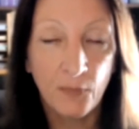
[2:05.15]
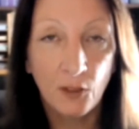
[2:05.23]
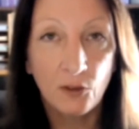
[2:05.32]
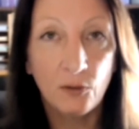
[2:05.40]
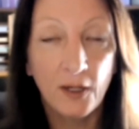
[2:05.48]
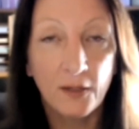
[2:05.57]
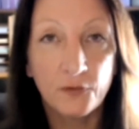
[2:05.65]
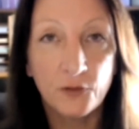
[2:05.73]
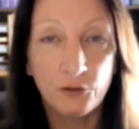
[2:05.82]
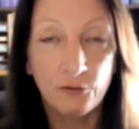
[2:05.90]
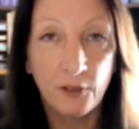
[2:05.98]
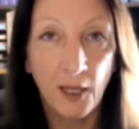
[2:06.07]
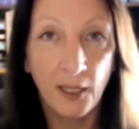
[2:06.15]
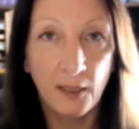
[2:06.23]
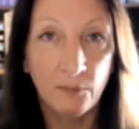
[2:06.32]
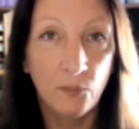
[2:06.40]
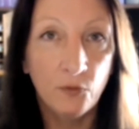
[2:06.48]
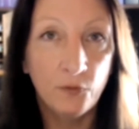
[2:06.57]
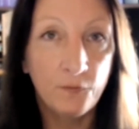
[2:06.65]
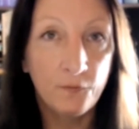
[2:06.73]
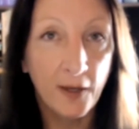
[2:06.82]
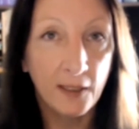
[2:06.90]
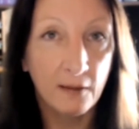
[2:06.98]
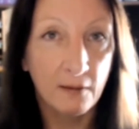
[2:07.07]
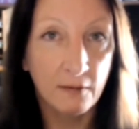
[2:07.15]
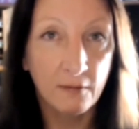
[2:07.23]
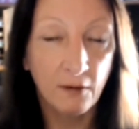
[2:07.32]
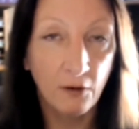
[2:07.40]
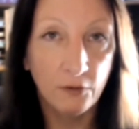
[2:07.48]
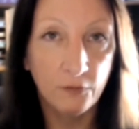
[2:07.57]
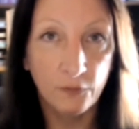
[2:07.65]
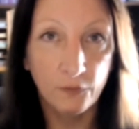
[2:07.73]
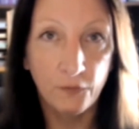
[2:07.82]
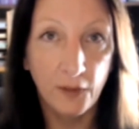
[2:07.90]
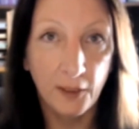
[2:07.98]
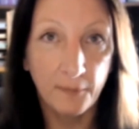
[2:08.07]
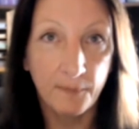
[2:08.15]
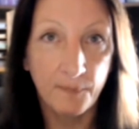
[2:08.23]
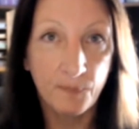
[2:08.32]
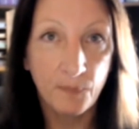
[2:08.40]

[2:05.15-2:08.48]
You have to create more faith over fear.